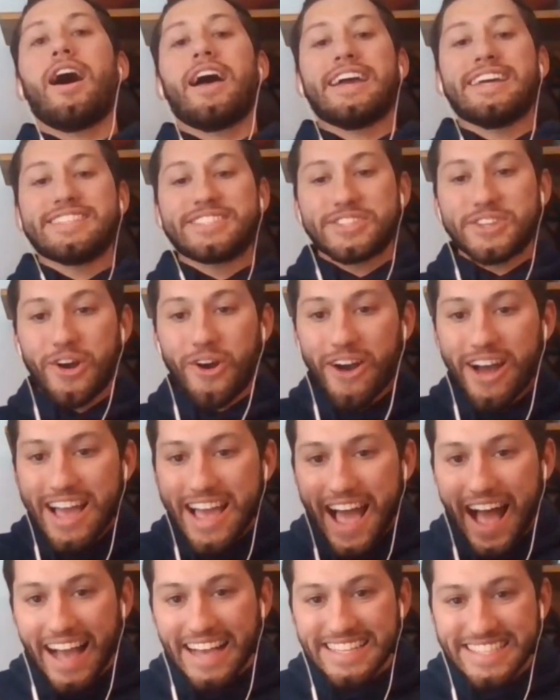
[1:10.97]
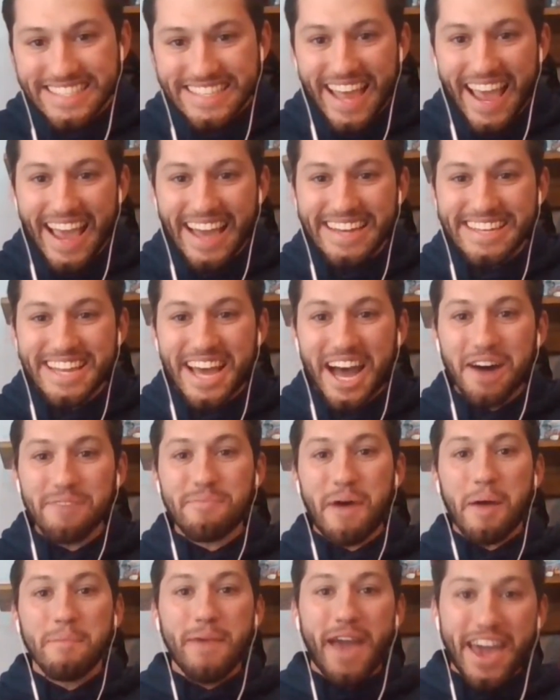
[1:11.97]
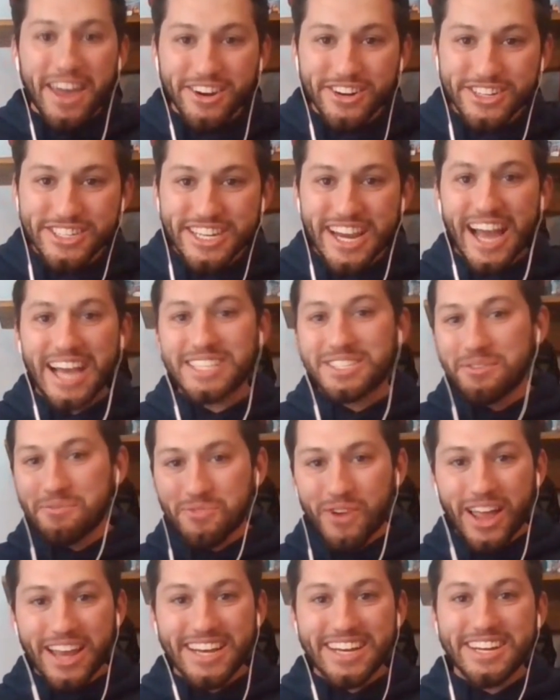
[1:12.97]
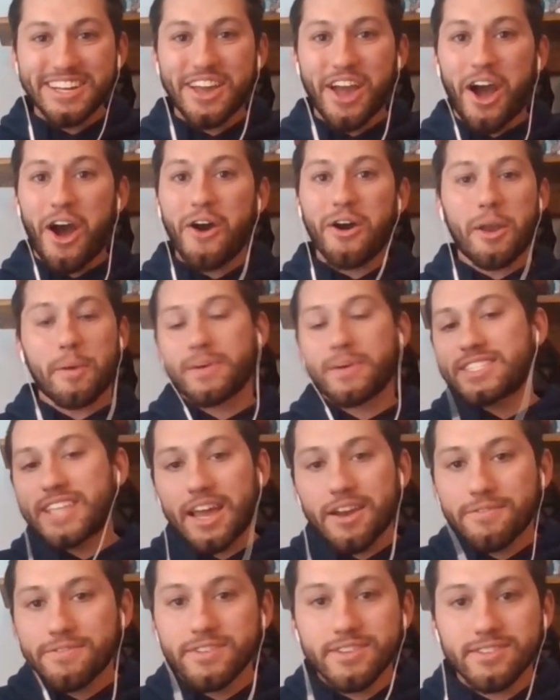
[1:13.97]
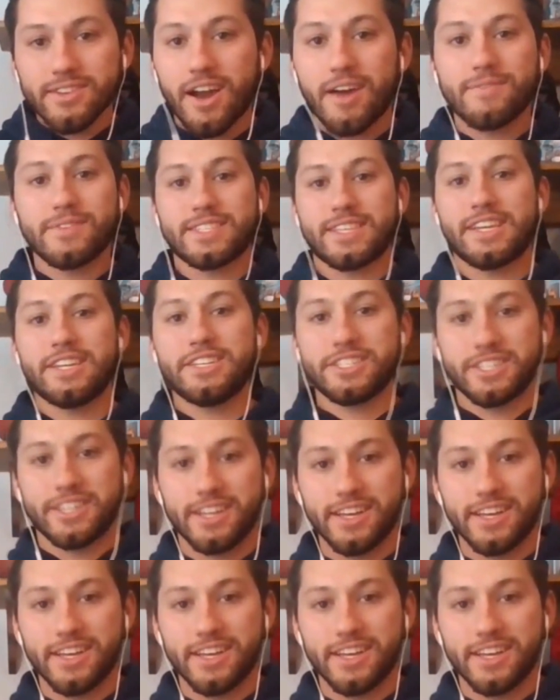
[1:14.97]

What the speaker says: And so I stand up, I'm energized, I'm ready to go, and I'm excited for this conversation.